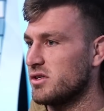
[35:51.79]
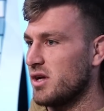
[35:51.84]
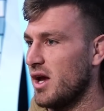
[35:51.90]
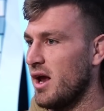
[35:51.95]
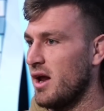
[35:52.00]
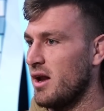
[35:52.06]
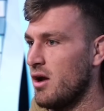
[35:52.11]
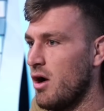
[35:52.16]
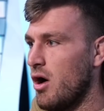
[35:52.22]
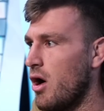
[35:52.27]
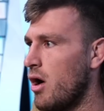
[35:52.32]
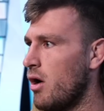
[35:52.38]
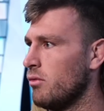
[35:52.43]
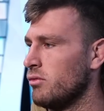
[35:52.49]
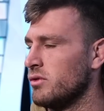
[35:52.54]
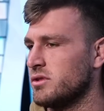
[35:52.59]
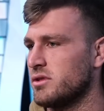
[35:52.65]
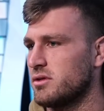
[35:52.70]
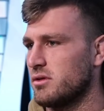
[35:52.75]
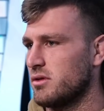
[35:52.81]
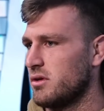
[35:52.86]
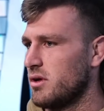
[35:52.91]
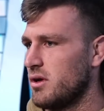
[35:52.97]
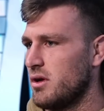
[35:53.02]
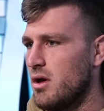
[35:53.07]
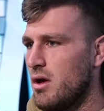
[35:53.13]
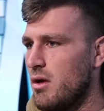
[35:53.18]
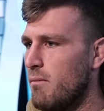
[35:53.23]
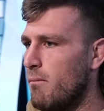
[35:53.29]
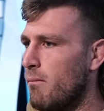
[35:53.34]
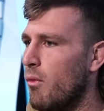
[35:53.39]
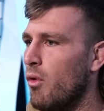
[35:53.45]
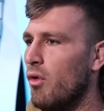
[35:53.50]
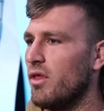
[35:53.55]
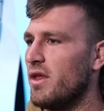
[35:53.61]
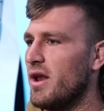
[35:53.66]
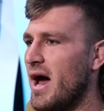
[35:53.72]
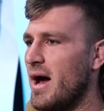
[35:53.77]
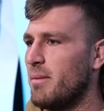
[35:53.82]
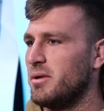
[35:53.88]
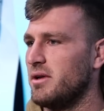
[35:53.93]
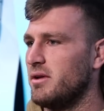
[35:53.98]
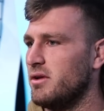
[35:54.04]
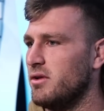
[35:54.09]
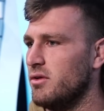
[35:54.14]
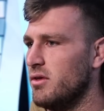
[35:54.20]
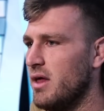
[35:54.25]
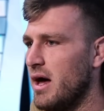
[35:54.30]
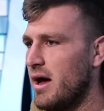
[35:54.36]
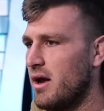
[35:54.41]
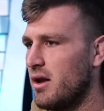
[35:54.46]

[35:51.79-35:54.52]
and I was more than happy to do that.